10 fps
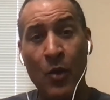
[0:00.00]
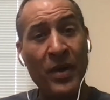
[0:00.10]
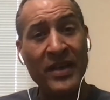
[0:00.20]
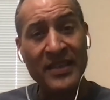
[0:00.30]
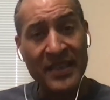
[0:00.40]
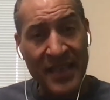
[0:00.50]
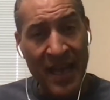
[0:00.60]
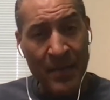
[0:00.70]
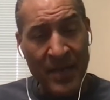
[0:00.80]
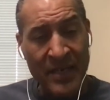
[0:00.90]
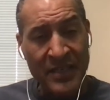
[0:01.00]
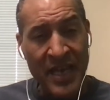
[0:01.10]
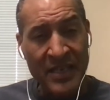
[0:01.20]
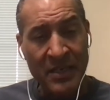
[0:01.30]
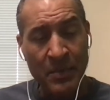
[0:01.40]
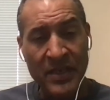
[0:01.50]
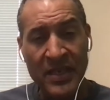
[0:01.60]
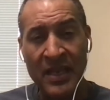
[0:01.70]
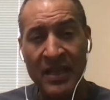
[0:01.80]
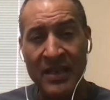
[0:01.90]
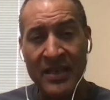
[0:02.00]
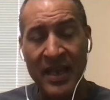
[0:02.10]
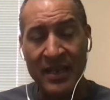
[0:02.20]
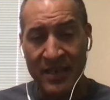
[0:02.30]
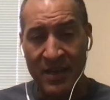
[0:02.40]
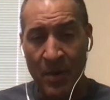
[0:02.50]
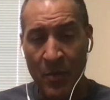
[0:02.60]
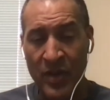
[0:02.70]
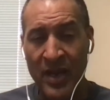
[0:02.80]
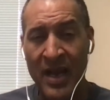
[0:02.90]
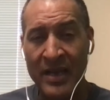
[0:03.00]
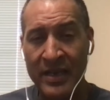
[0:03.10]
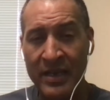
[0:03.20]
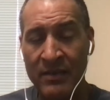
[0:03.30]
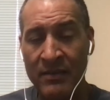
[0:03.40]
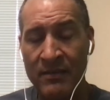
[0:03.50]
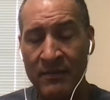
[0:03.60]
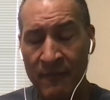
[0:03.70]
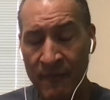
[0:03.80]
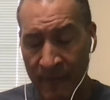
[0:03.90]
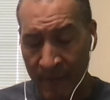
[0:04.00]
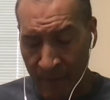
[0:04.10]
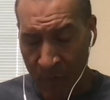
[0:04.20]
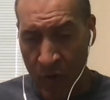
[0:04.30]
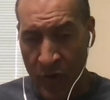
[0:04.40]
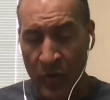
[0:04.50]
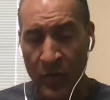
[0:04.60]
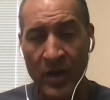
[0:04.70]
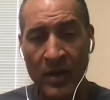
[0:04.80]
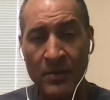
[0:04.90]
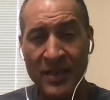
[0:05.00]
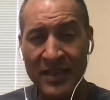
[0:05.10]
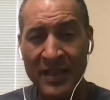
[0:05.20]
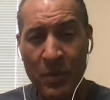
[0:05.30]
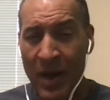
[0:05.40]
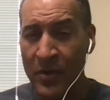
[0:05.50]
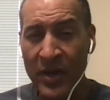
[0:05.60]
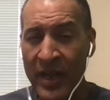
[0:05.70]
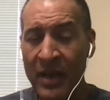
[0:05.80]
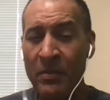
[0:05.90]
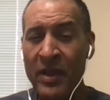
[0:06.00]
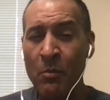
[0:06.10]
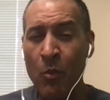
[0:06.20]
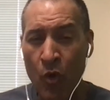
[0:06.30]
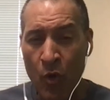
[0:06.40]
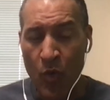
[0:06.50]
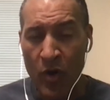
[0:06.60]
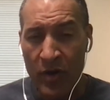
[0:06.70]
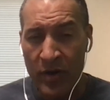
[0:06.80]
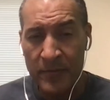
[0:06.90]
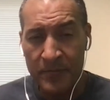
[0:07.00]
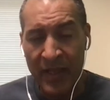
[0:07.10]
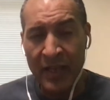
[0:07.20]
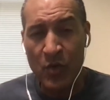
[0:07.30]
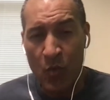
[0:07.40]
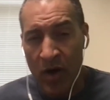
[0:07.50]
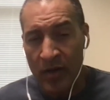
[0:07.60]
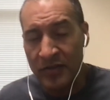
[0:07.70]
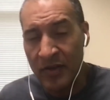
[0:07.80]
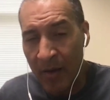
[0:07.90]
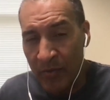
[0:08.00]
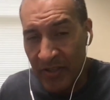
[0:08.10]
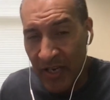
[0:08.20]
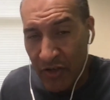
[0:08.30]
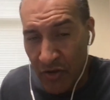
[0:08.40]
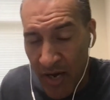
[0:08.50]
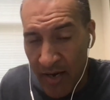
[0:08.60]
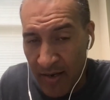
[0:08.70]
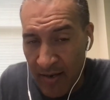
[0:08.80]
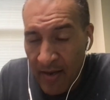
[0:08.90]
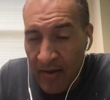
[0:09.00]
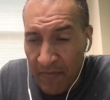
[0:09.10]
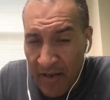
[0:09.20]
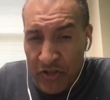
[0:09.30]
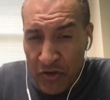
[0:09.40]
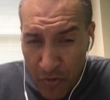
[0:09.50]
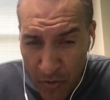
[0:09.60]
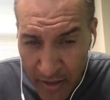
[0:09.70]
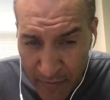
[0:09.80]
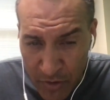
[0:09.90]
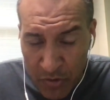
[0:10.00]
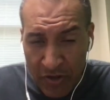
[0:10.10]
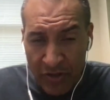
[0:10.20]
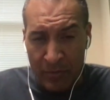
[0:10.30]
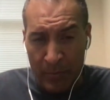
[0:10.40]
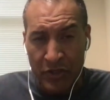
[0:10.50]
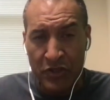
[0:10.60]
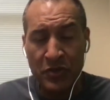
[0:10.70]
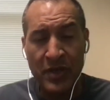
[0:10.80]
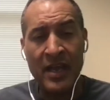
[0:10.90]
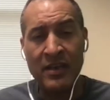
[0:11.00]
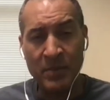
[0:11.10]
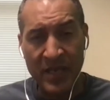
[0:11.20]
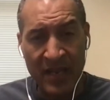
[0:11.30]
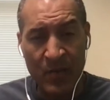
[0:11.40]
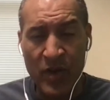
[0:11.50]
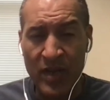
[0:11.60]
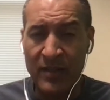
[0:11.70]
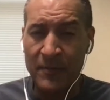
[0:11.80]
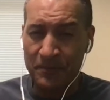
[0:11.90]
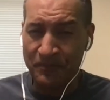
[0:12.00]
paste the assignment into Chat GPT and then tell it to come up with an idea for you. It's probably going to end up being more work than you want. So I would say try to flex your creative juices as much as you can to begin with.